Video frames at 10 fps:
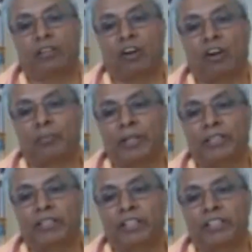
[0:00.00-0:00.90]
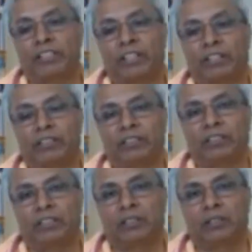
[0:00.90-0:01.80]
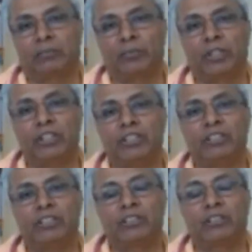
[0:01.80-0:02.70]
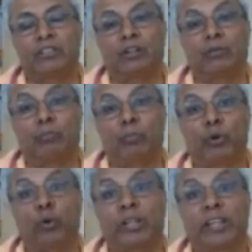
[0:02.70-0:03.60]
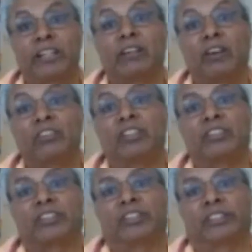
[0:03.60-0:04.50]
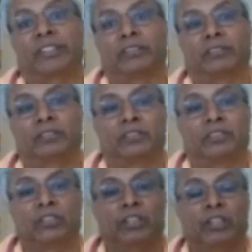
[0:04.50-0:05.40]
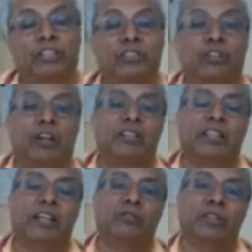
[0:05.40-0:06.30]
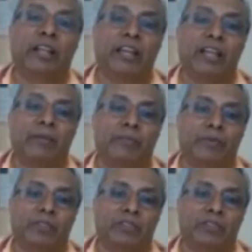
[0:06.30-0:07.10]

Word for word: or meditation means broken concentration. It is not that when I have